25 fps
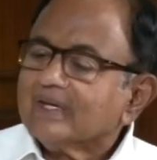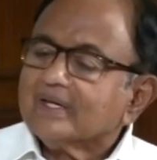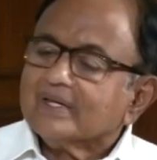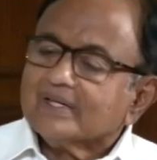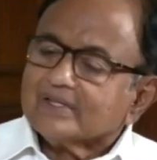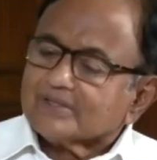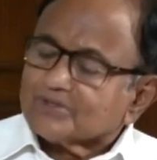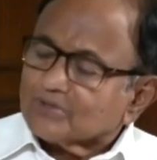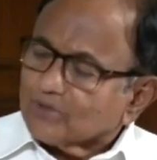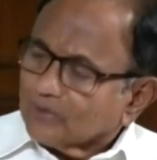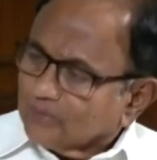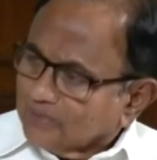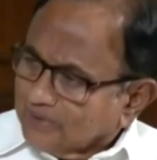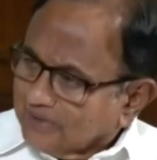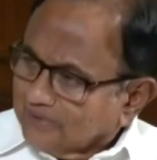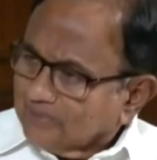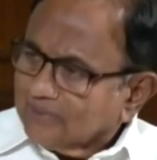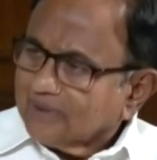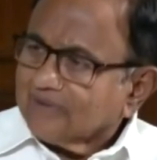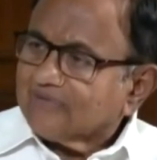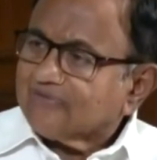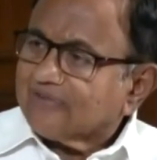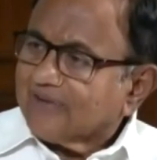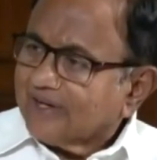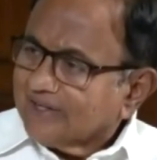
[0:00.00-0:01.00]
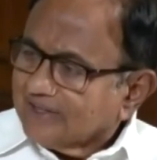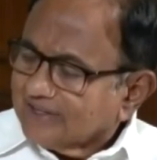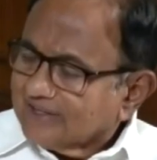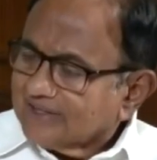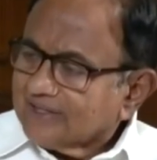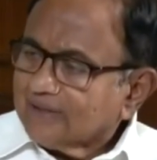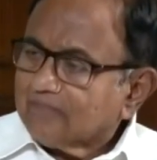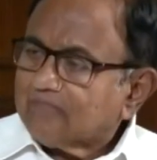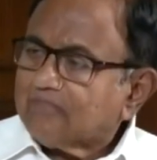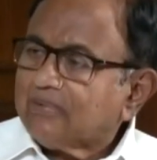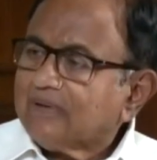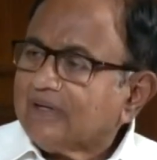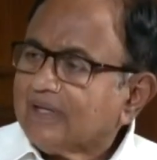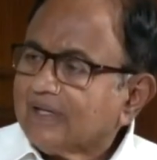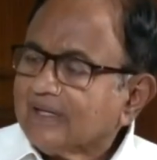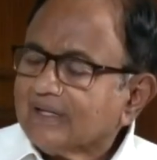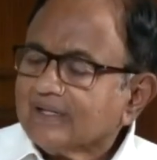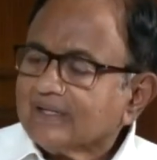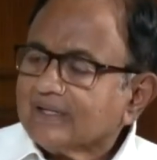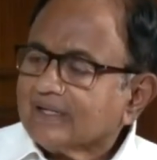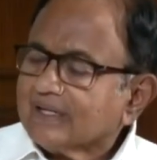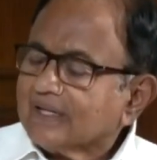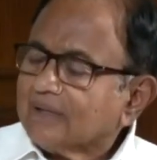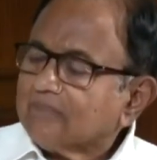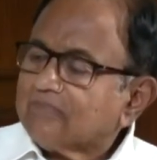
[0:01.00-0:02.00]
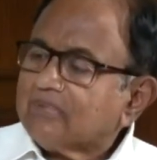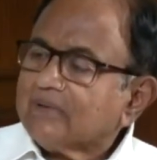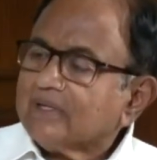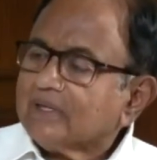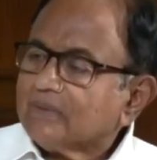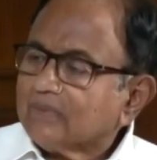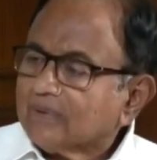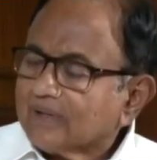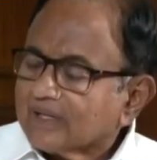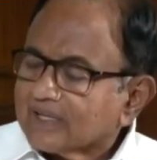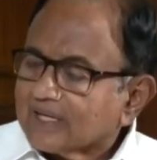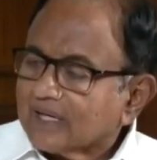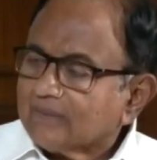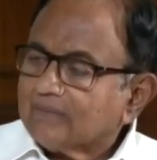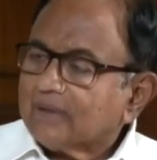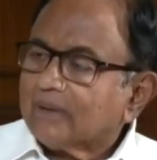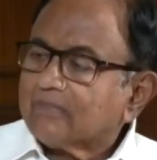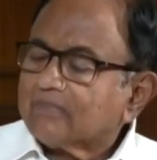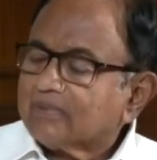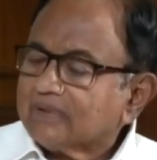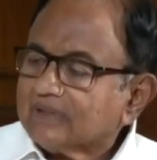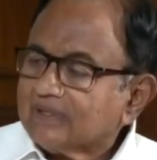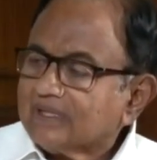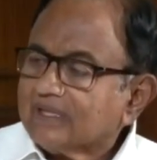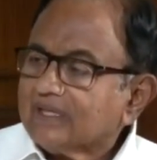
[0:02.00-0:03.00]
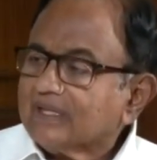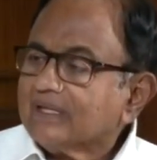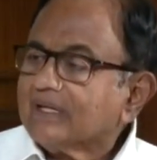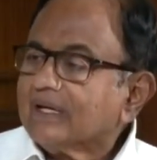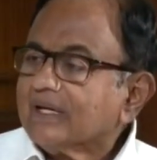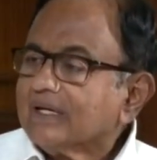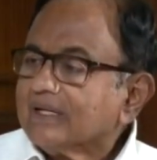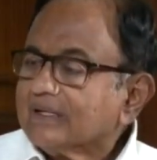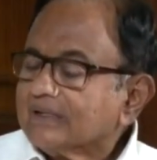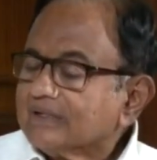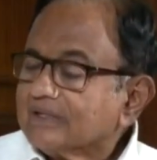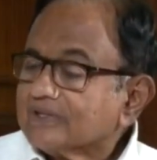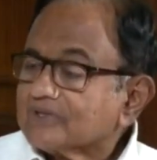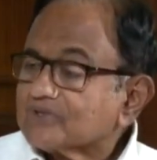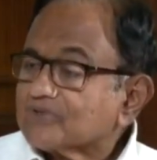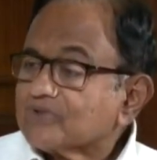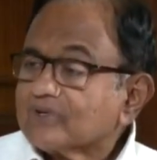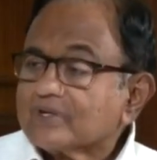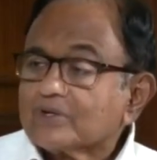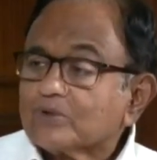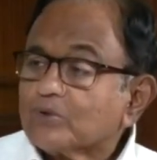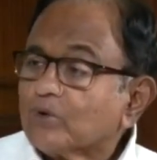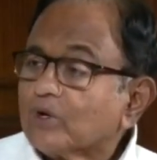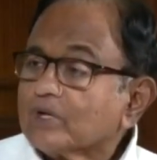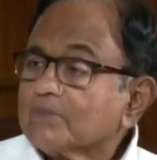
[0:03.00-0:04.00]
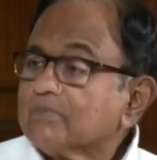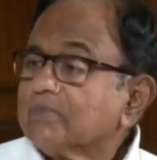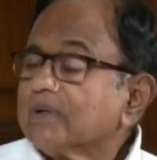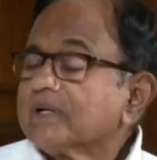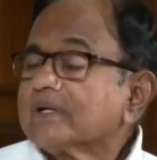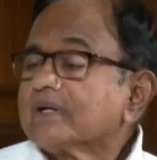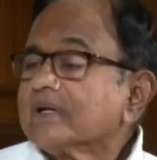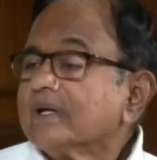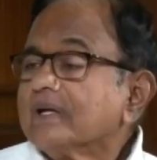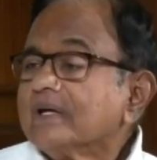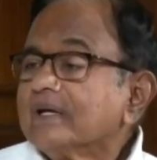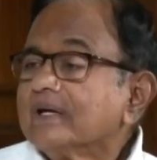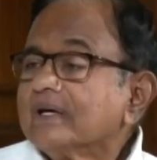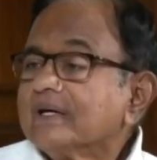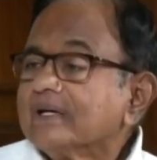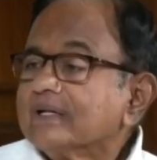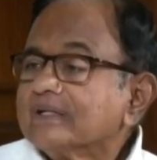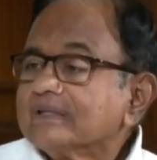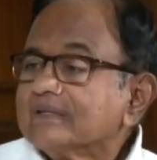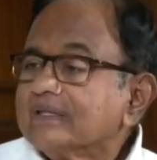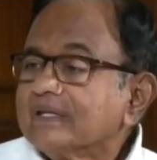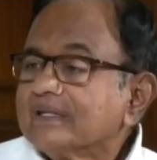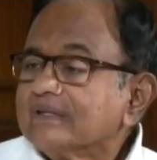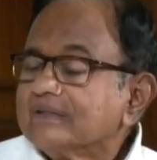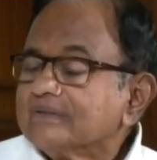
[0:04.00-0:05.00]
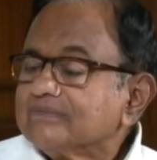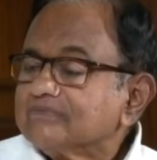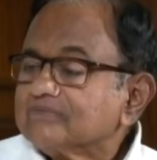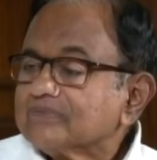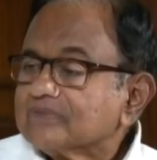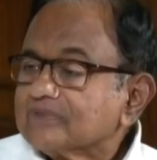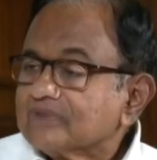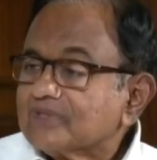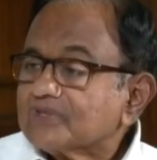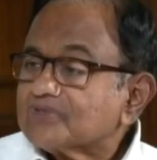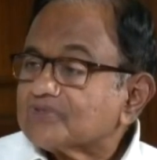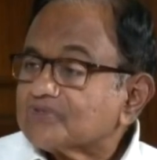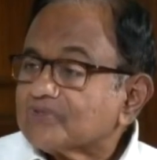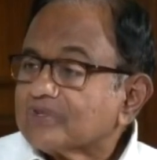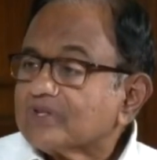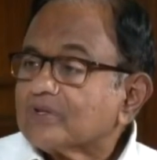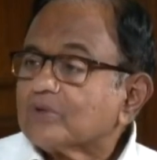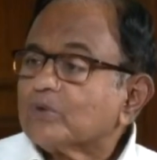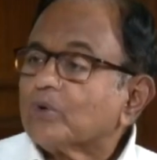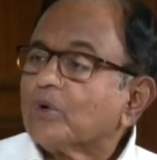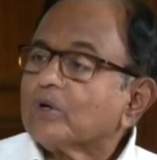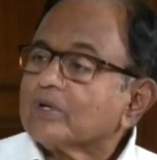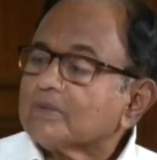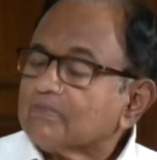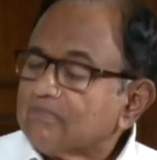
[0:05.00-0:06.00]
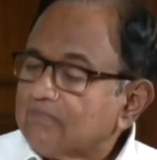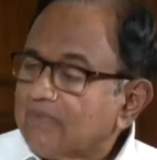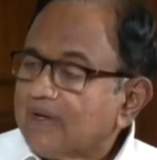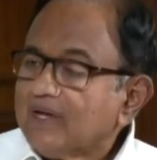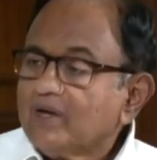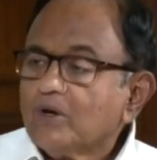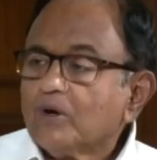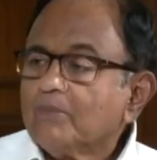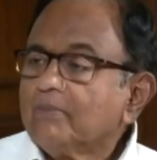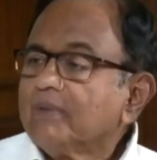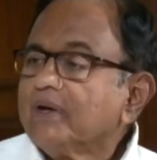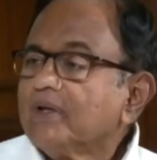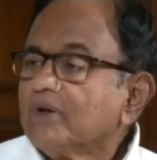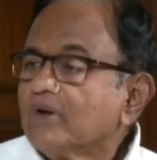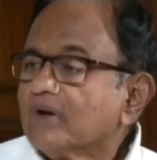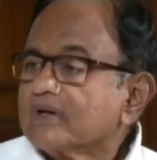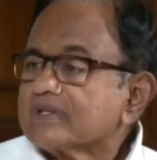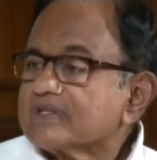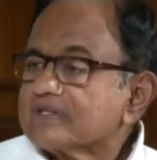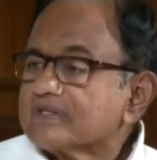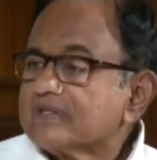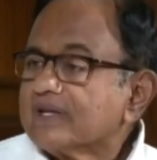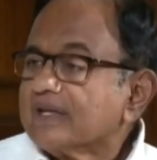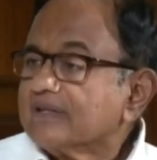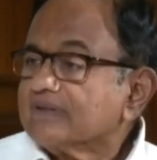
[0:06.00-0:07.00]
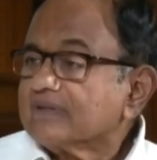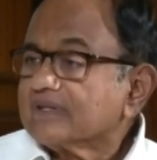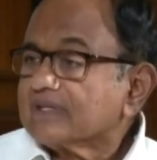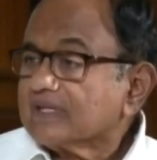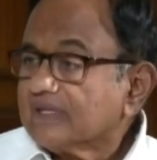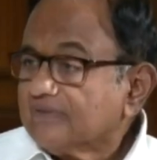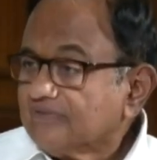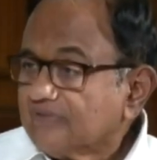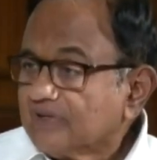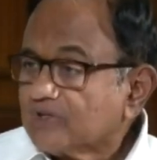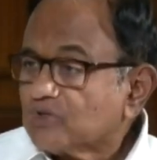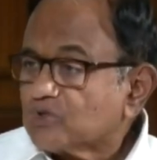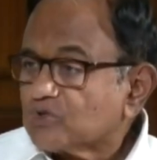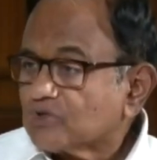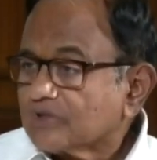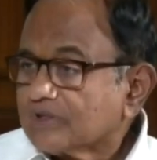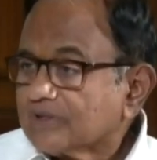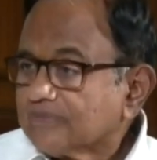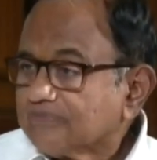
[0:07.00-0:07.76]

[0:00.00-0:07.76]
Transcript: So we will file an appeal, appeal will come up in the district court, but the district court may or may not stay the conviction.